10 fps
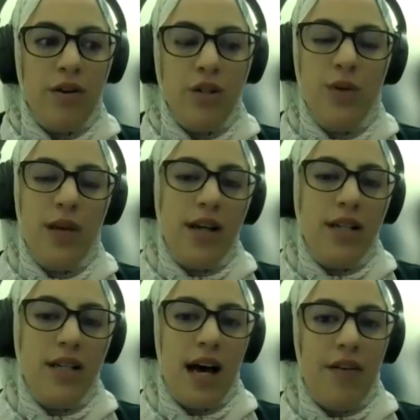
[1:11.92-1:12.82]
they're too
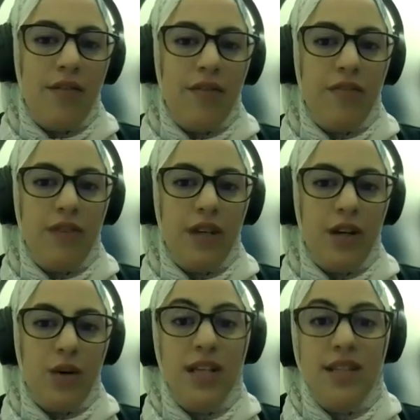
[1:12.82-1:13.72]
young to have,
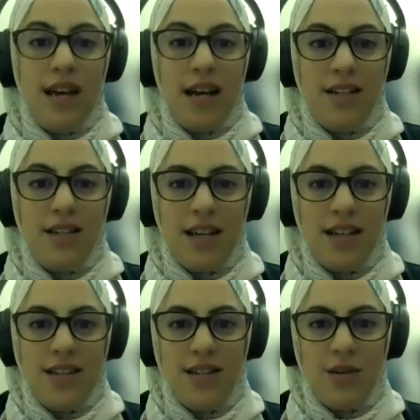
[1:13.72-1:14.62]
consent
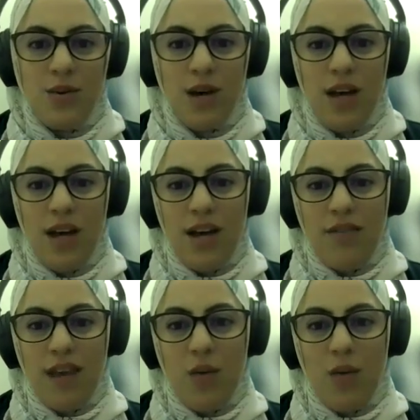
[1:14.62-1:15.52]
as to
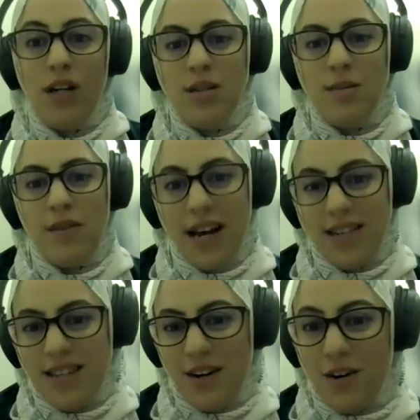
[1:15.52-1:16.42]
if they want to be
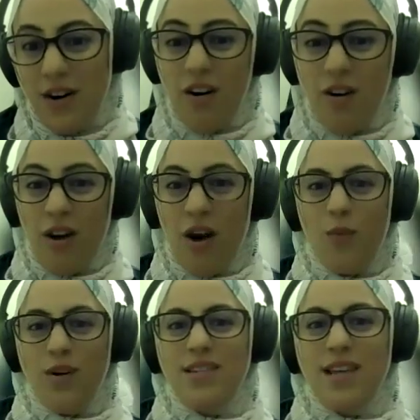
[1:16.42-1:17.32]
vaccinated or not,
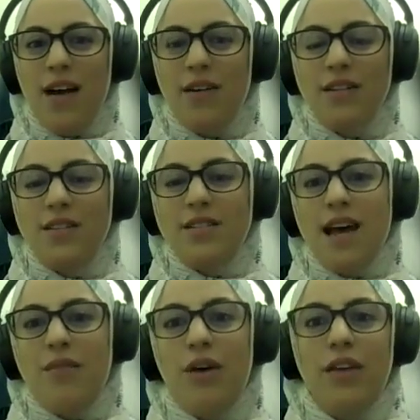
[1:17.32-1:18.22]
whereas adults
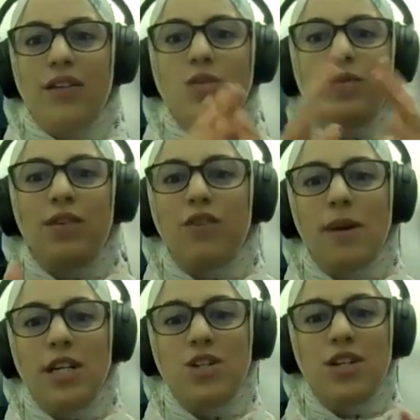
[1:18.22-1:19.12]
have all this
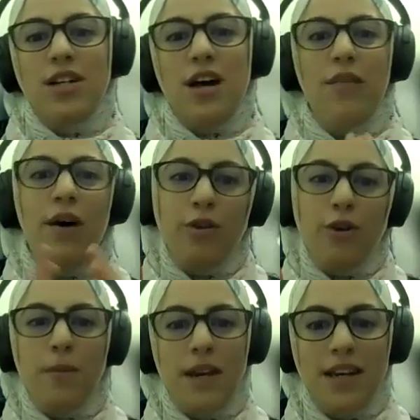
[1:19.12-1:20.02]
information, have all their
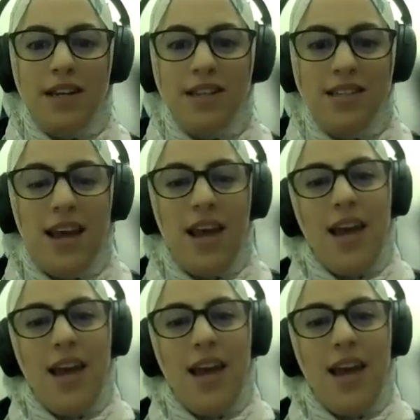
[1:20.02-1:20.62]
opinions,